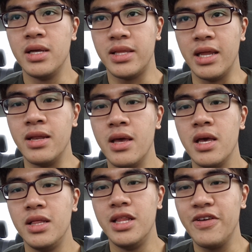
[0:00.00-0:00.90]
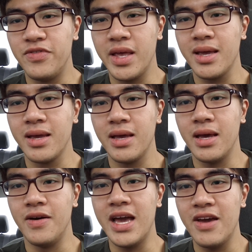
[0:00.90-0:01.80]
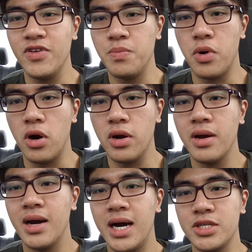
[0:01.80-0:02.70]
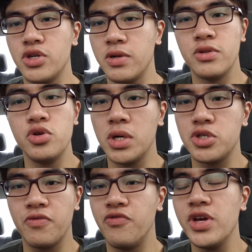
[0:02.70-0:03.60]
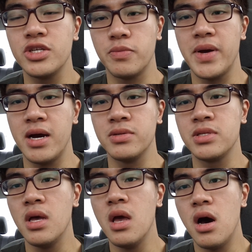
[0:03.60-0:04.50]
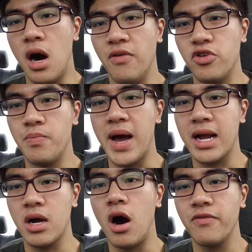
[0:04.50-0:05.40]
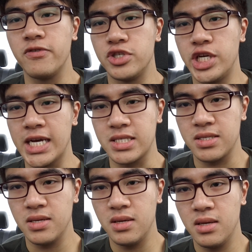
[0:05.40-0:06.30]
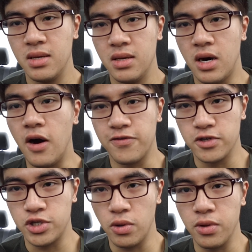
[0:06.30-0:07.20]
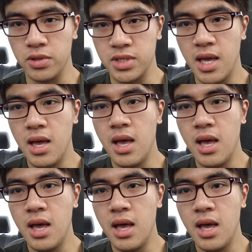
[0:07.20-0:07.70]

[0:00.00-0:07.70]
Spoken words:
than lifting a heavy bar, 100, 200, 300 pounds off your back, off your chest, off your shoulders.